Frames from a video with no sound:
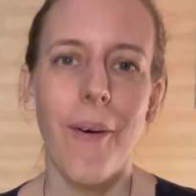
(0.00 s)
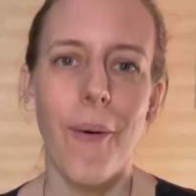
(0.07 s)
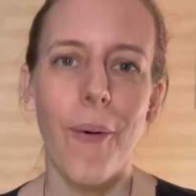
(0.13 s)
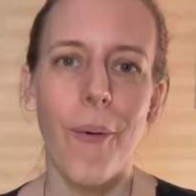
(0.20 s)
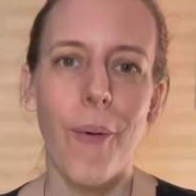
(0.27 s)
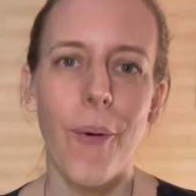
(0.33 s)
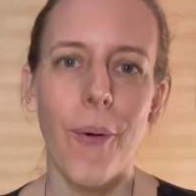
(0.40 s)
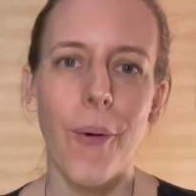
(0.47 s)

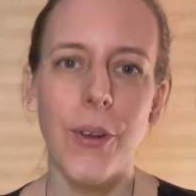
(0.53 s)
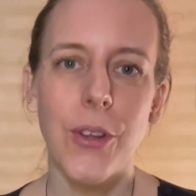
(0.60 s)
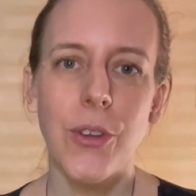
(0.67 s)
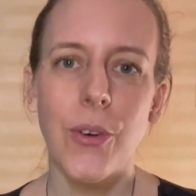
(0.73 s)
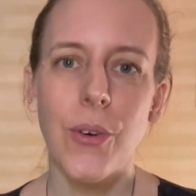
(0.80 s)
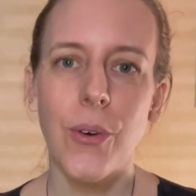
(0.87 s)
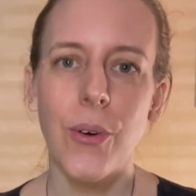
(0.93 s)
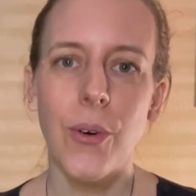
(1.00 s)
or
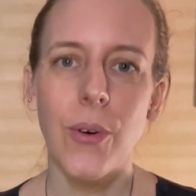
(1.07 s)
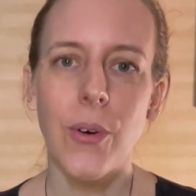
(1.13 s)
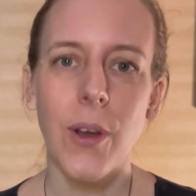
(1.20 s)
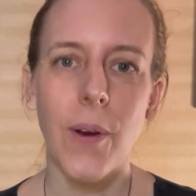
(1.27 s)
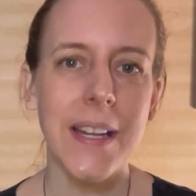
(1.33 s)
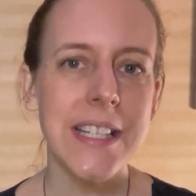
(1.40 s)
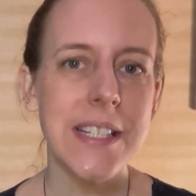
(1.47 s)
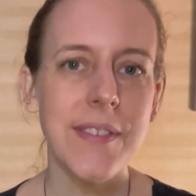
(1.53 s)
you're
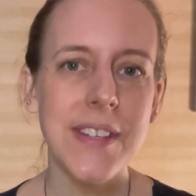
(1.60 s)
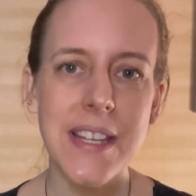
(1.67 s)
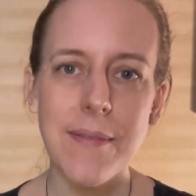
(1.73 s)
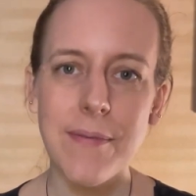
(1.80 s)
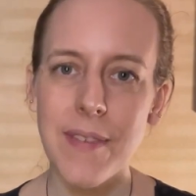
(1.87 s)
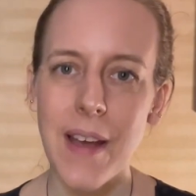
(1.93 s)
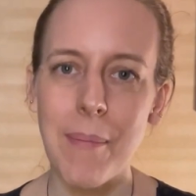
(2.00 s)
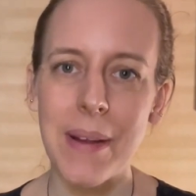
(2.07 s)
going to
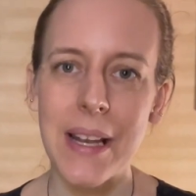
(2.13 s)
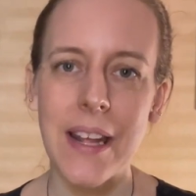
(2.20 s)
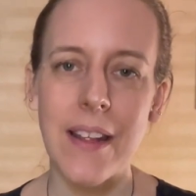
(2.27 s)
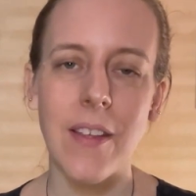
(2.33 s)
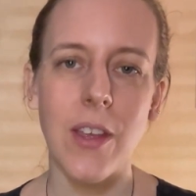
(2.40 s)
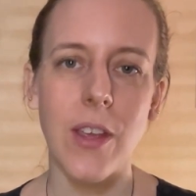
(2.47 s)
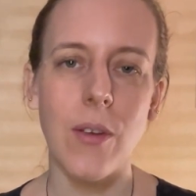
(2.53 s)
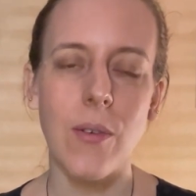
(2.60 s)
visit family
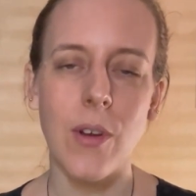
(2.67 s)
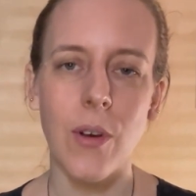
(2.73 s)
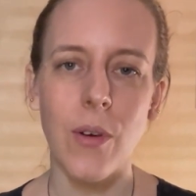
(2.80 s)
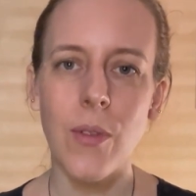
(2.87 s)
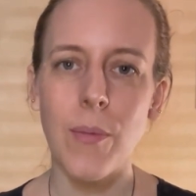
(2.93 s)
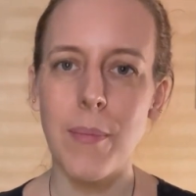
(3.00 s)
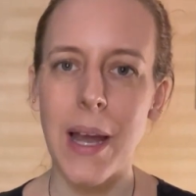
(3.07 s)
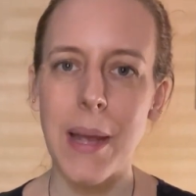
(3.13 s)
that you
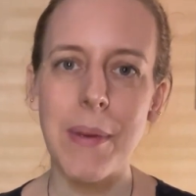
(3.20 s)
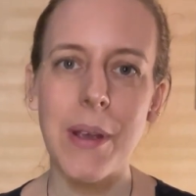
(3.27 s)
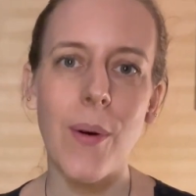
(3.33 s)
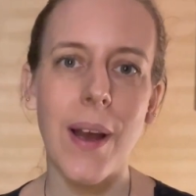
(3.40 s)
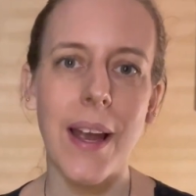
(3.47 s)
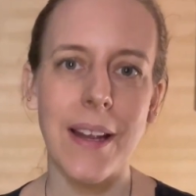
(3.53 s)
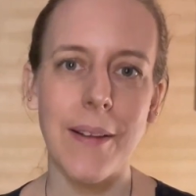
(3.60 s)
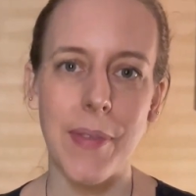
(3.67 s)
know might be
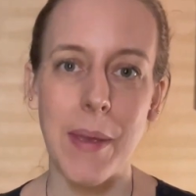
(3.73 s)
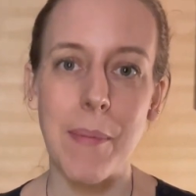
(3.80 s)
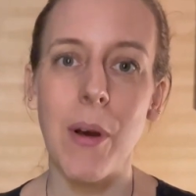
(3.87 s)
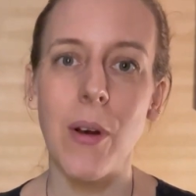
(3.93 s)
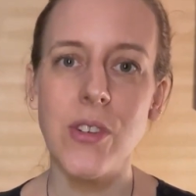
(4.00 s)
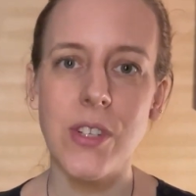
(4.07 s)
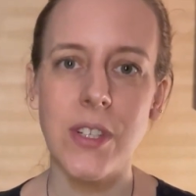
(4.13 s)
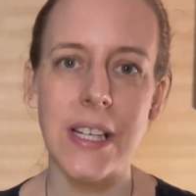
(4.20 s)
quite
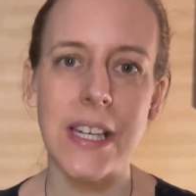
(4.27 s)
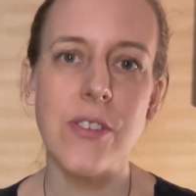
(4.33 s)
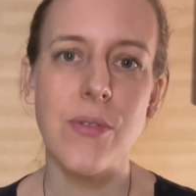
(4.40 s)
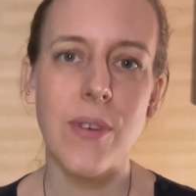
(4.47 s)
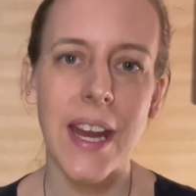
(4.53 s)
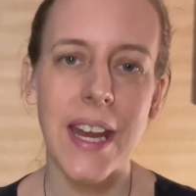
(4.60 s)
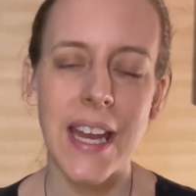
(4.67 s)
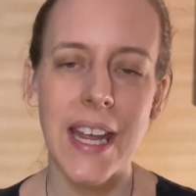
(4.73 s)
emotionally
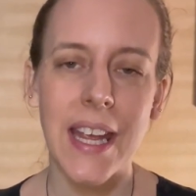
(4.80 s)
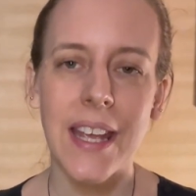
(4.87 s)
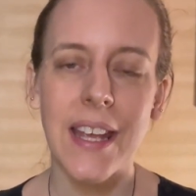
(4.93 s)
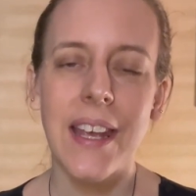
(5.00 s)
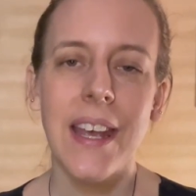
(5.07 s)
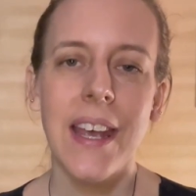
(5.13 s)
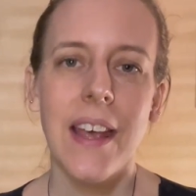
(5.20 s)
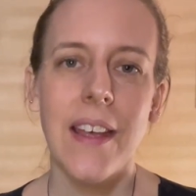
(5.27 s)
draining.
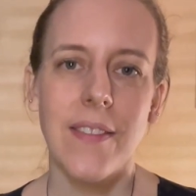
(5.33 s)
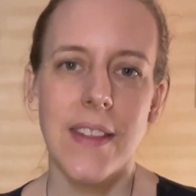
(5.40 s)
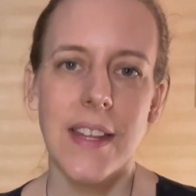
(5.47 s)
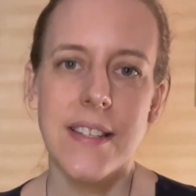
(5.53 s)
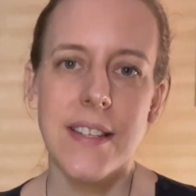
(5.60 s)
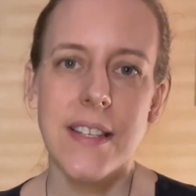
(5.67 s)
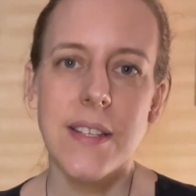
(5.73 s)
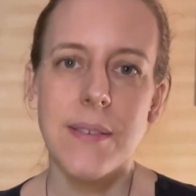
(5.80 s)

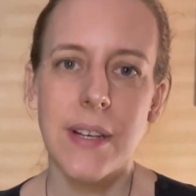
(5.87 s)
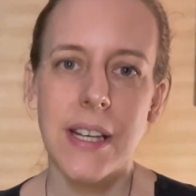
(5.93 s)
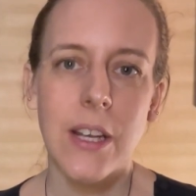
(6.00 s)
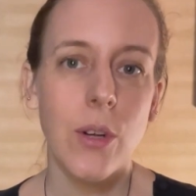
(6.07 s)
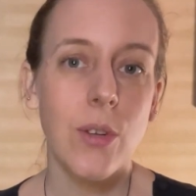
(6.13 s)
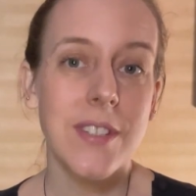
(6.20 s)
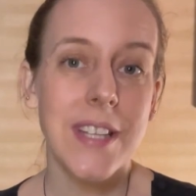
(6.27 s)
This is a really good